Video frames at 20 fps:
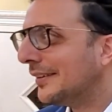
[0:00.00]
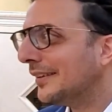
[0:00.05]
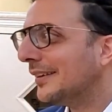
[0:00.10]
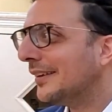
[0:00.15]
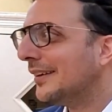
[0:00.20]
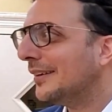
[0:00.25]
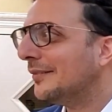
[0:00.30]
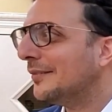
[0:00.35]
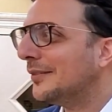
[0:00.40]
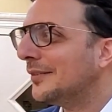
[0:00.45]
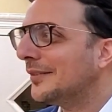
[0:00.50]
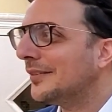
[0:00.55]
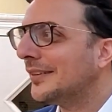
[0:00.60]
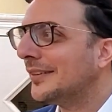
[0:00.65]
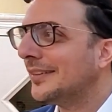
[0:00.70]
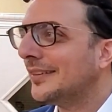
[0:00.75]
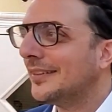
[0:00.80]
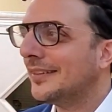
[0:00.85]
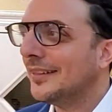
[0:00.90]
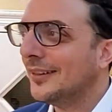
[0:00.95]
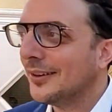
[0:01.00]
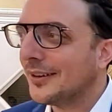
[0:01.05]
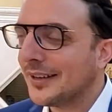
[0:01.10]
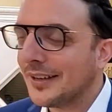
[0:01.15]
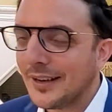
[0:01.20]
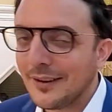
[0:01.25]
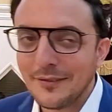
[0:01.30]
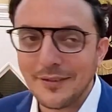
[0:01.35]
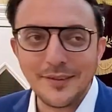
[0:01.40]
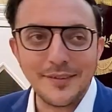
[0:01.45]
And if you look
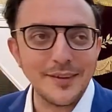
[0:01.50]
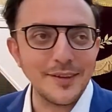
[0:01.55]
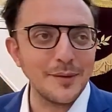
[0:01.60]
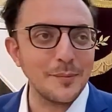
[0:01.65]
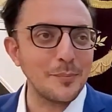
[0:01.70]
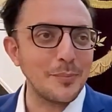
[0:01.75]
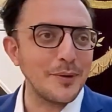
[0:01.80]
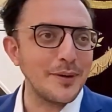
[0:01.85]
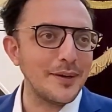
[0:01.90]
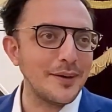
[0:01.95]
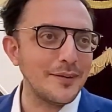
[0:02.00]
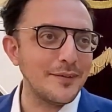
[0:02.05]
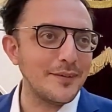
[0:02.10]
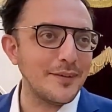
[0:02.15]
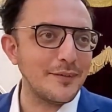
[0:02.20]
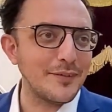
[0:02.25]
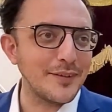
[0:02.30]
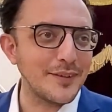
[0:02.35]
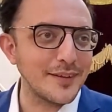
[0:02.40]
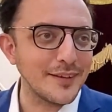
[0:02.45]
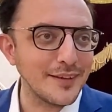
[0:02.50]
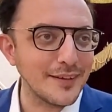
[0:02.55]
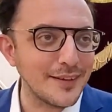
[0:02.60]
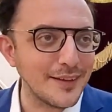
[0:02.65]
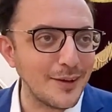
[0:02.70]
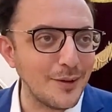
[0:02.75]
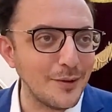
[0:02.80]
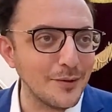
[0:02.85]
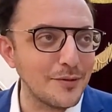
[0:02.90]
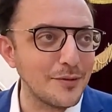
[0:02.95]
at every single prayer of everything that
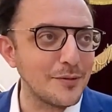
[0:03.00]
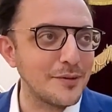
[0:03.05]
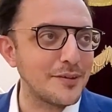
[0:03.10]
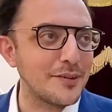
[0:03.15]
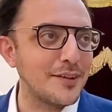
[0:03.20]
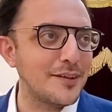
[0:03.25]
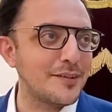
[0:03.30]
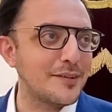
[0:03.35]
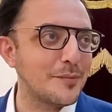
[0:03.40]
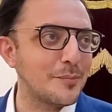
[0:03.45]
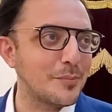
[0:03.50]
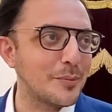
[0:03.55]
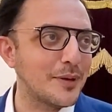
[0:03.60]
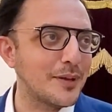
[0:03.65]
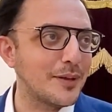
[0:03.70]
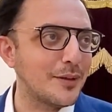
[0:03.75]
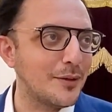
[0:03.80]
the whole Jewish nation prayed,